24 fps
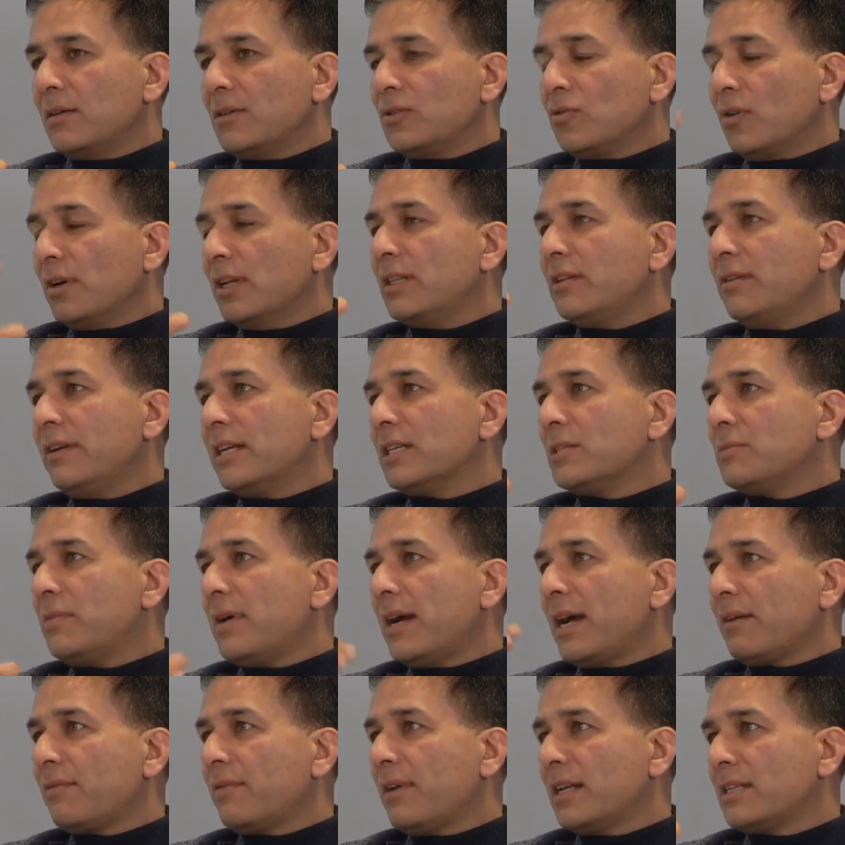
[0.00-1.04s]
23 years
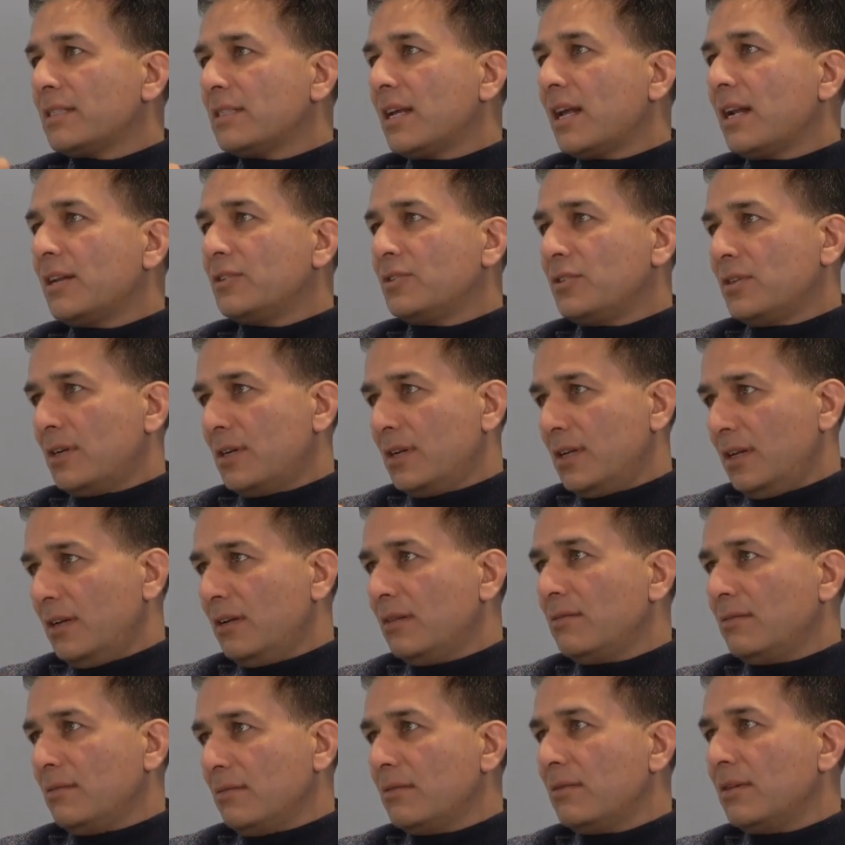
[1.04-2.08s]
back when I started
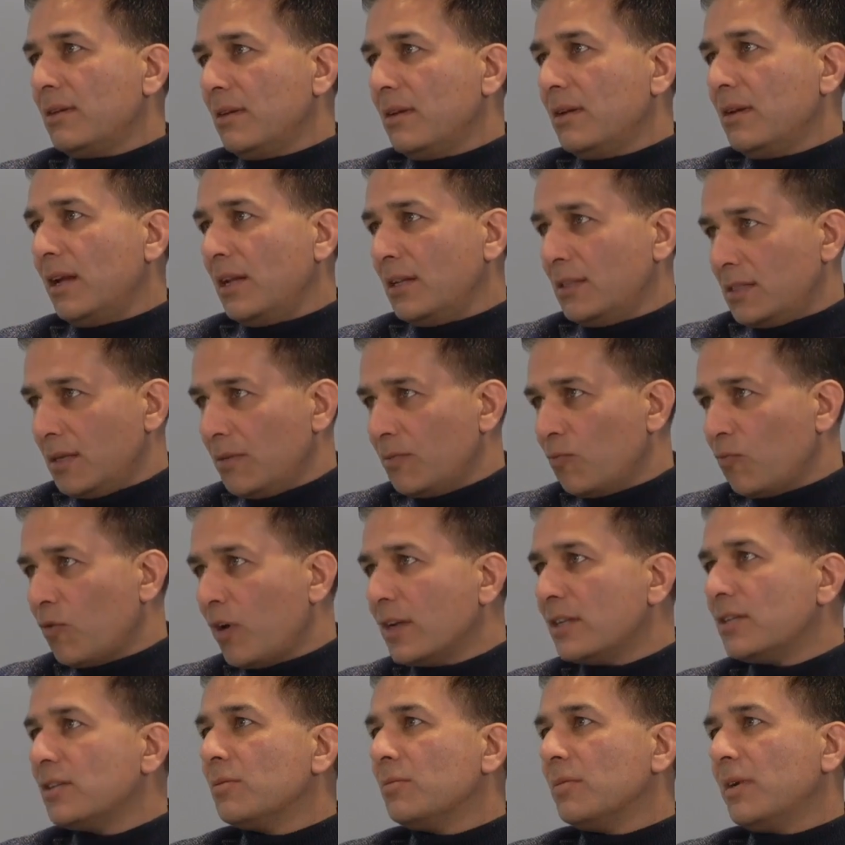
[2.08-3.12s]
Journey, in some
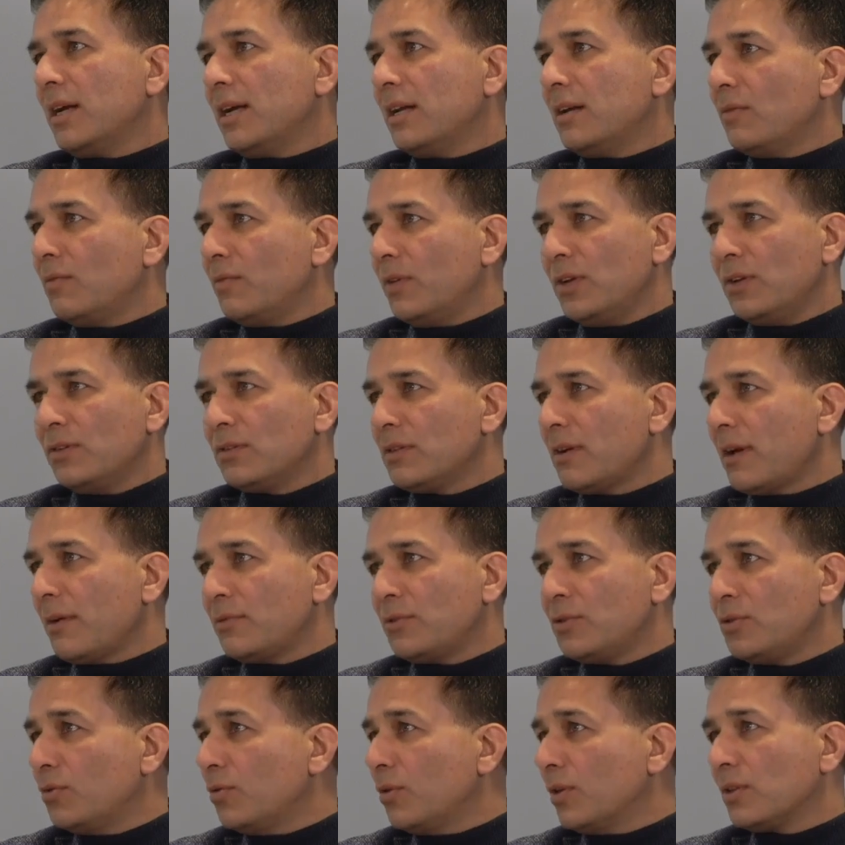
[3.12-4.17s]
one domain, we used to
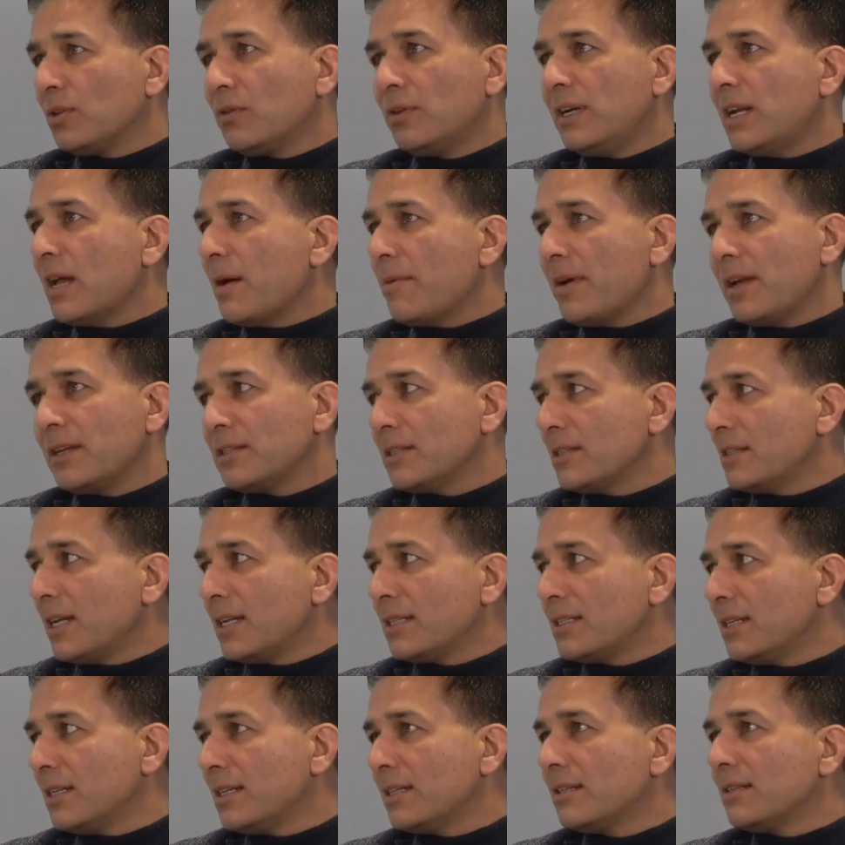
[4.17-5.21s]
have 2 or 3 dimensions,
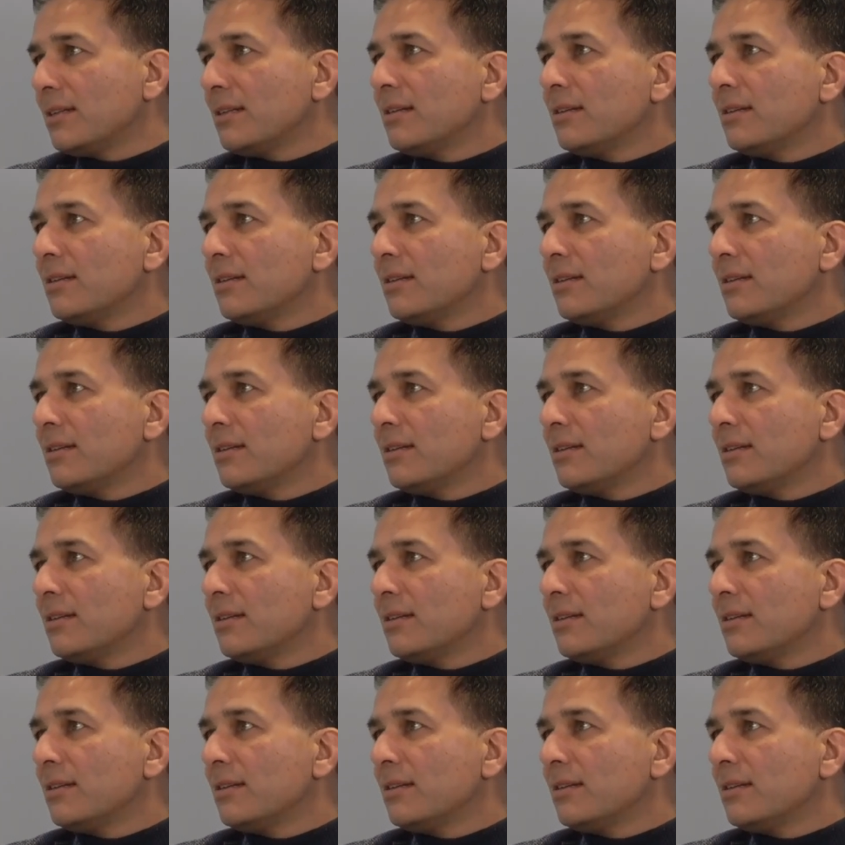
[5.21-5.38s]
that's it.